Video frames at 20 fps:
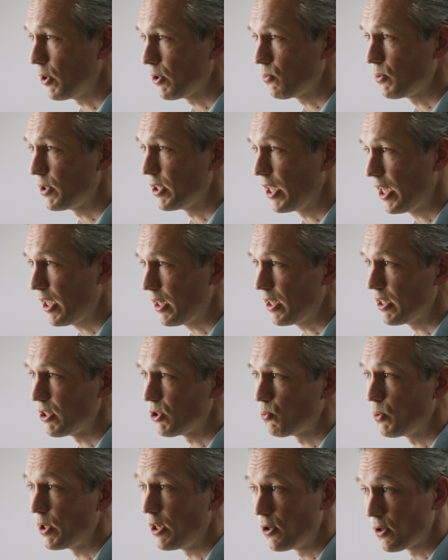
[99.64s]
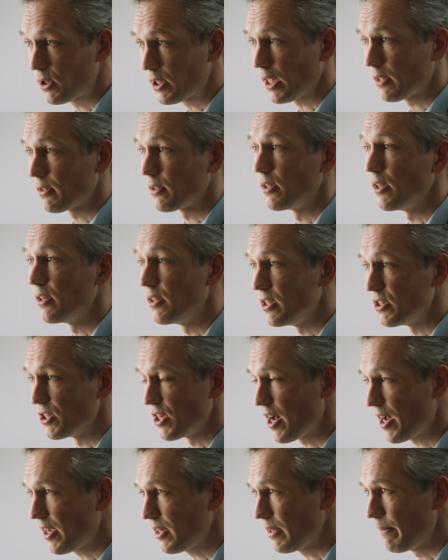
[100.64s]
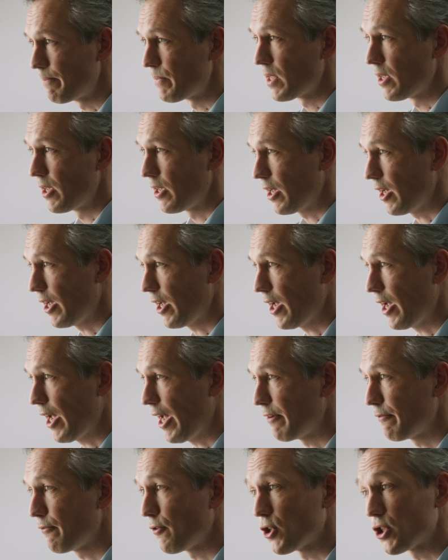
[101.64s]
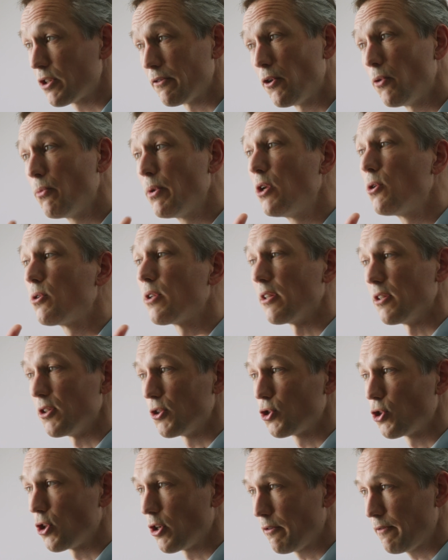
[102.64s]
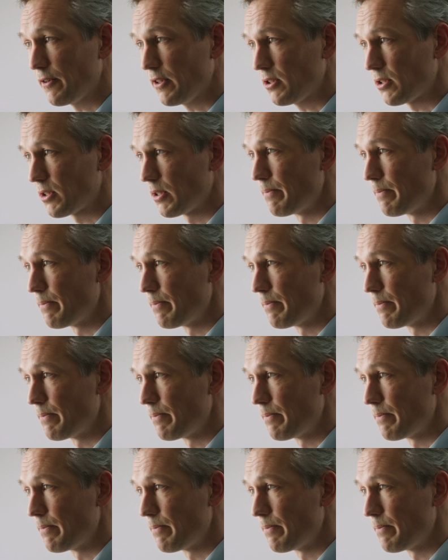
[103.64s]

we did is we looked at the design, and first of all, we looked at the surface.